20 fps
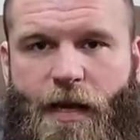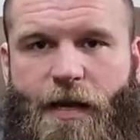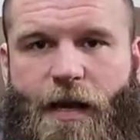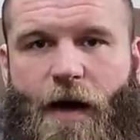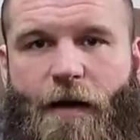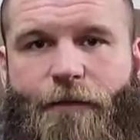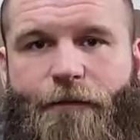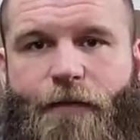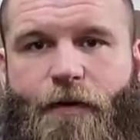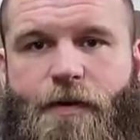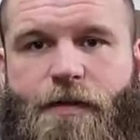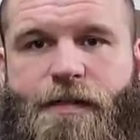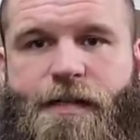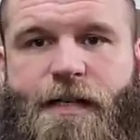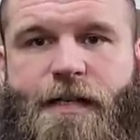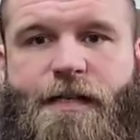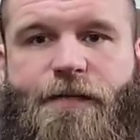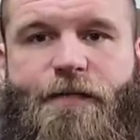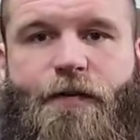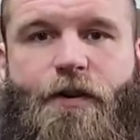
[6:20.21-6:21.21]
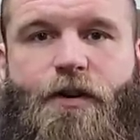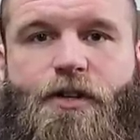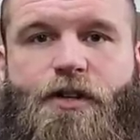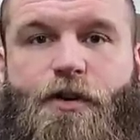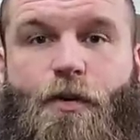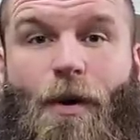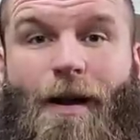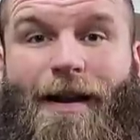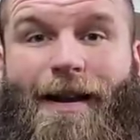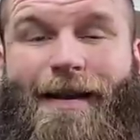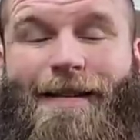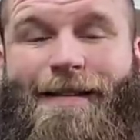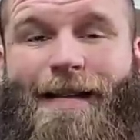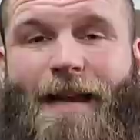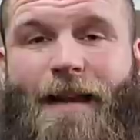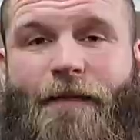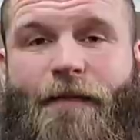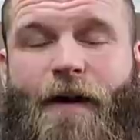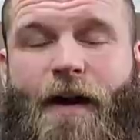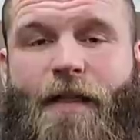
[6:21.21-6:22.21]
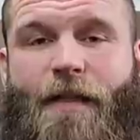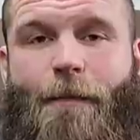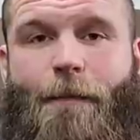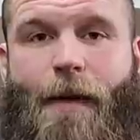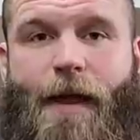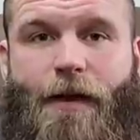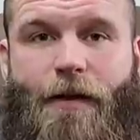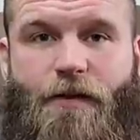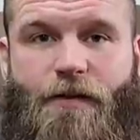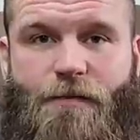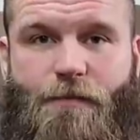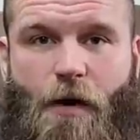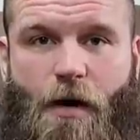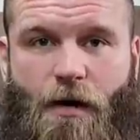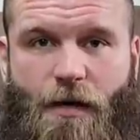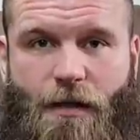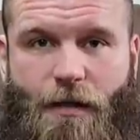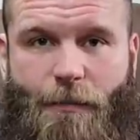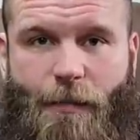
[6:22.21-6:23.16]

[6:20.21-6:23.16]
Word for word: Now, first things first, you want to identify the maker's mark at